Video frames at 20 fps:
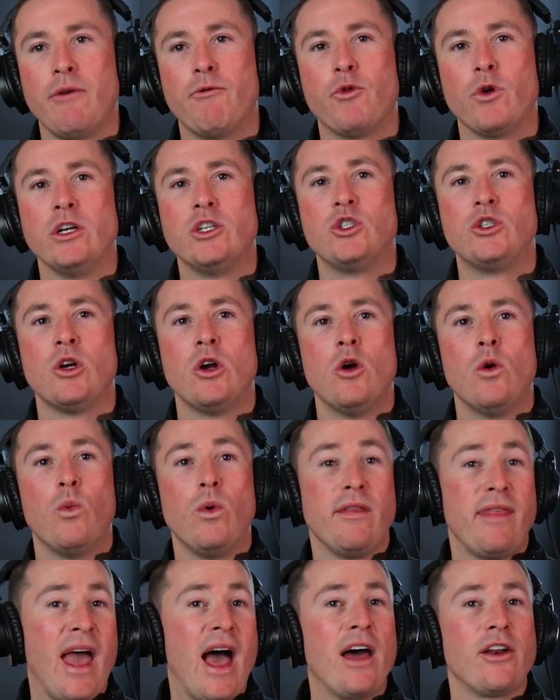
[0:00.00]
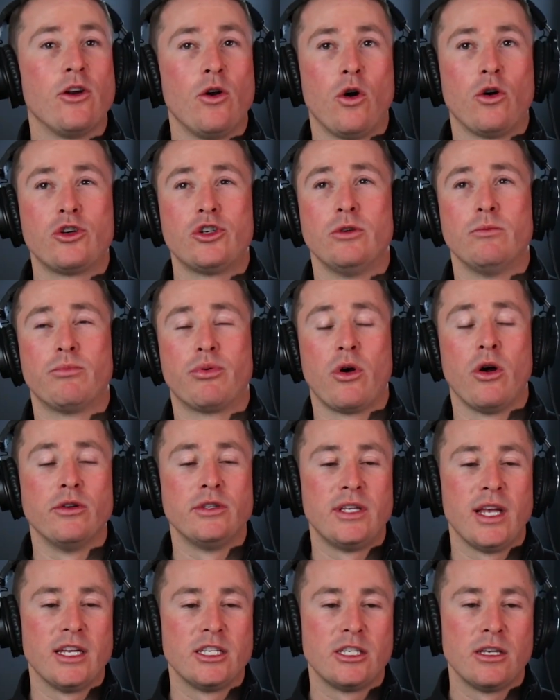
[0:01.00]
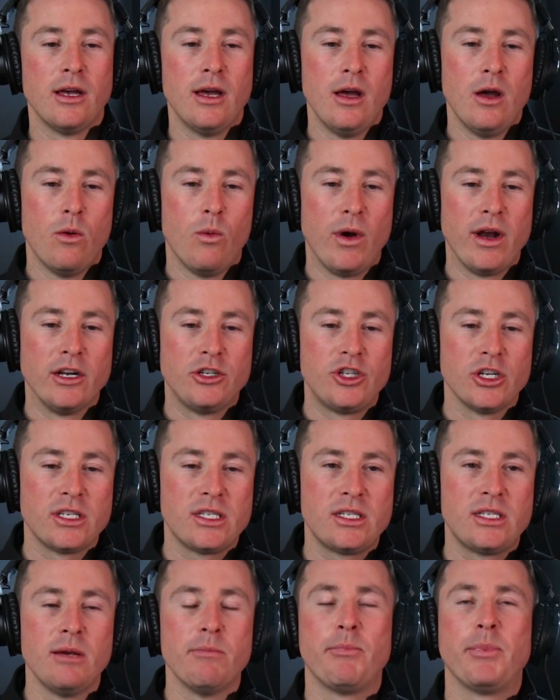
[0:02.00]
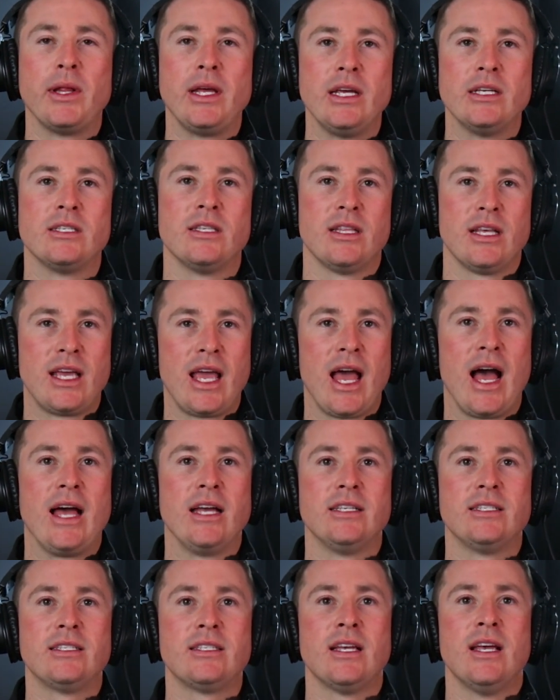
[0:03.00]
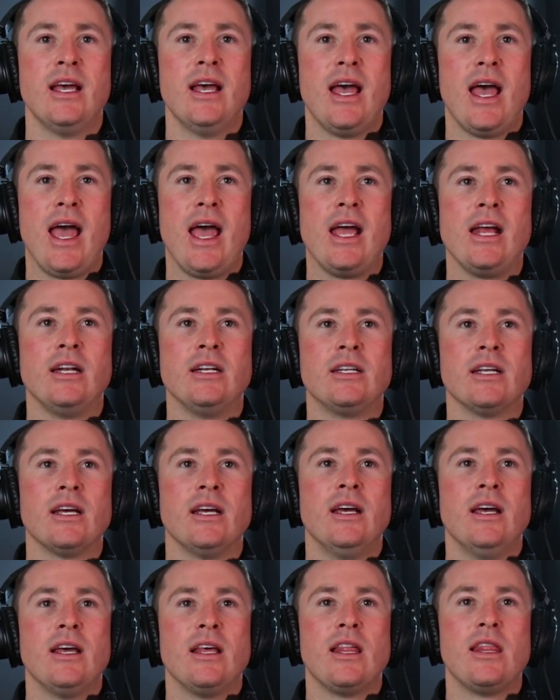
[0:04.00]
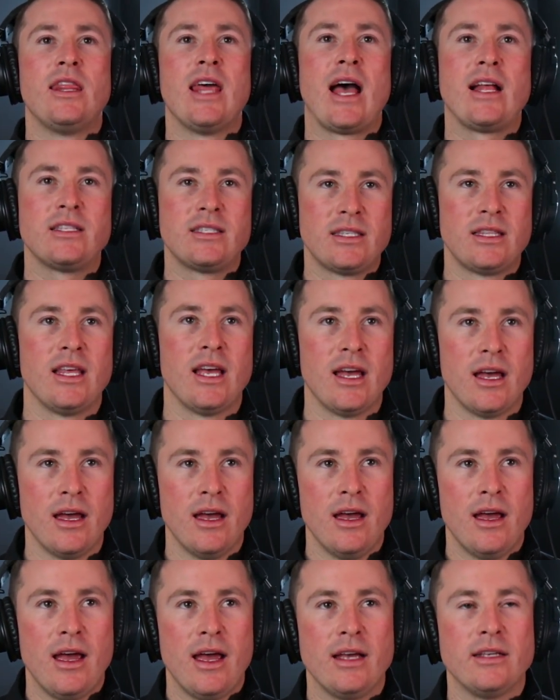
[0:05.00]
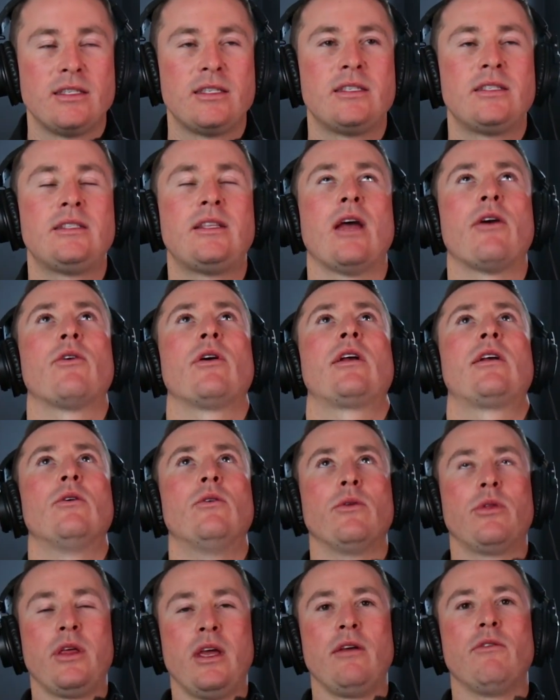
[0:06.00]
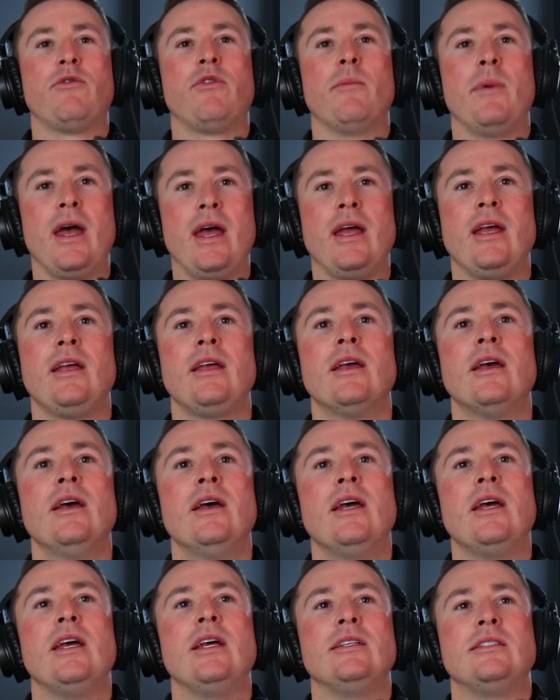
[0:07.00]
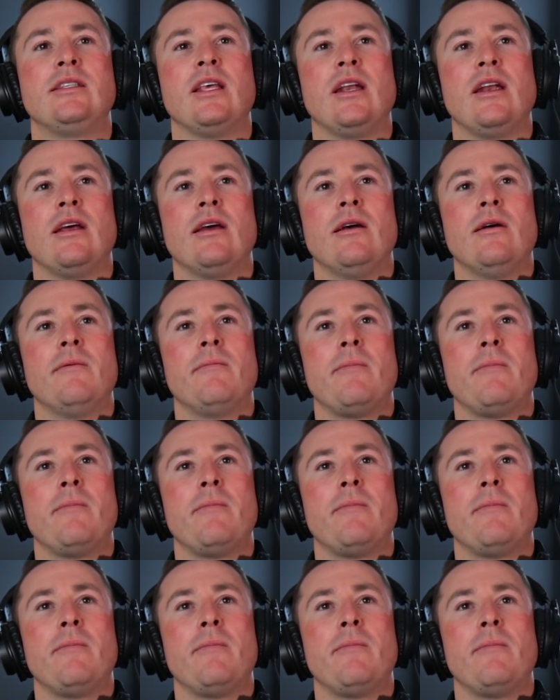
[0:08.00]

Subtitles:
leverage without an auction process when it just simply isn't the case. And that's the hysterical thing for me, is that